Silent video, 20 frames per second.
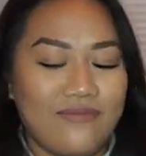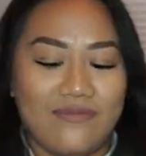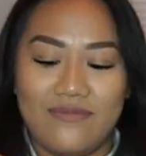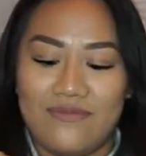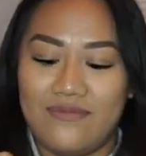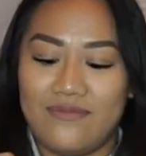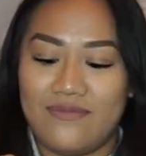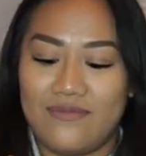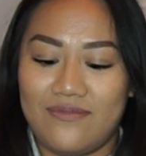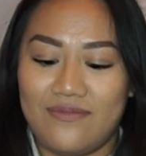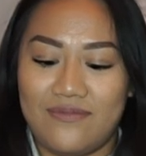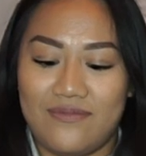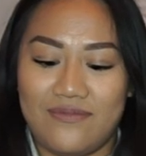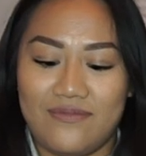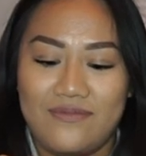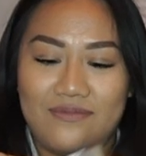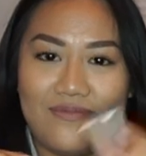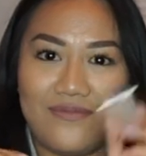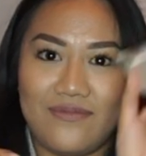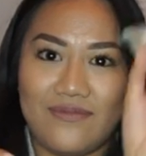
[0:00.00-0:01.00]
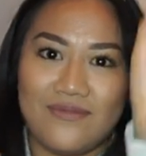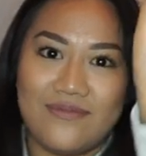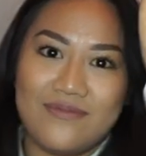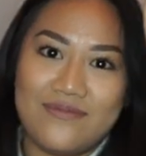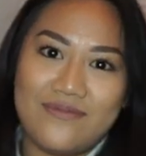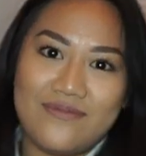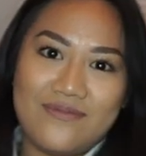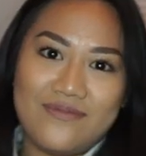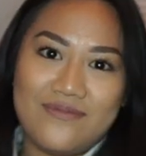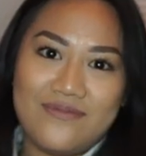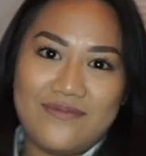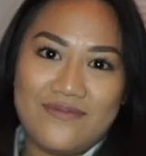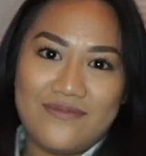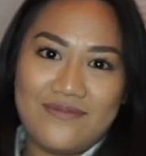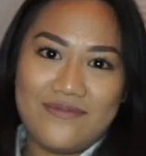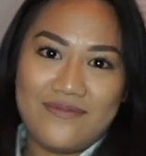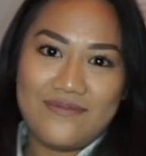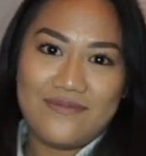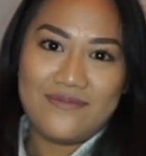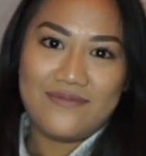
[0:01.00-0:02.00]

The person shown says nothing.